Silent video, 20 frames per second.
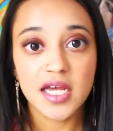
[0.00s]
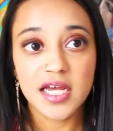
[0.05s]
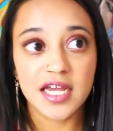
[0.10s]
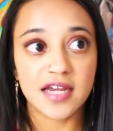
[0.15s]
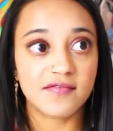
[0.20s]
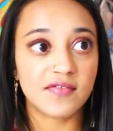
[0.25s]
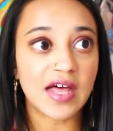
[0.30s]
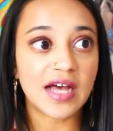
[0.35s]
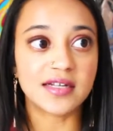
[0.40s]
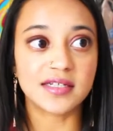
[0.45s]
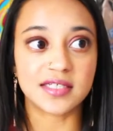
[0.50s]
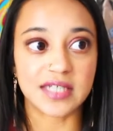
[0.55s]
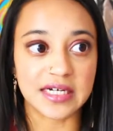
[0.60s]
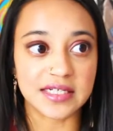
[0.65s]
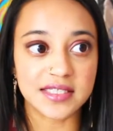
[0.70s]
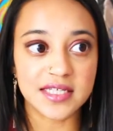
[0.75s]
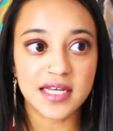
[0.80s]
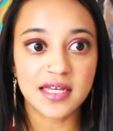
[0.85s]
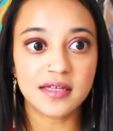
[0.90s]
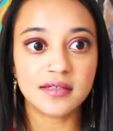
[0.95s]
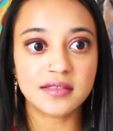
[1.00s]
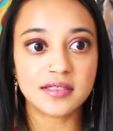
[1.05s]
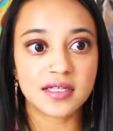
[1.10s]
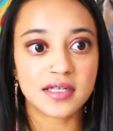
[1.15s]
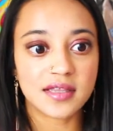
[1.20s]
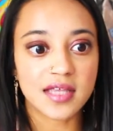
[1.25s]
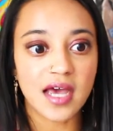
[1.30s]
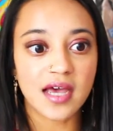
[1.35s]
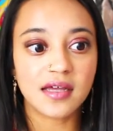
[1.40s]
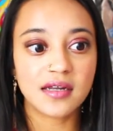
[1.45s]
If that doesn't,
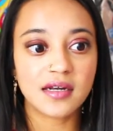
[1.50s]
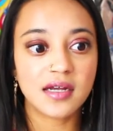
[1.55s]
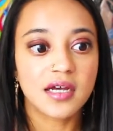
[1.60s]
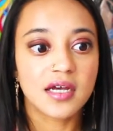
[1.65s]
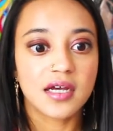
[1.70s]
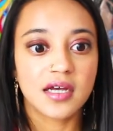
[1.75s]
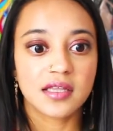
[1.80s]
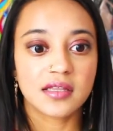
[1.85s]
then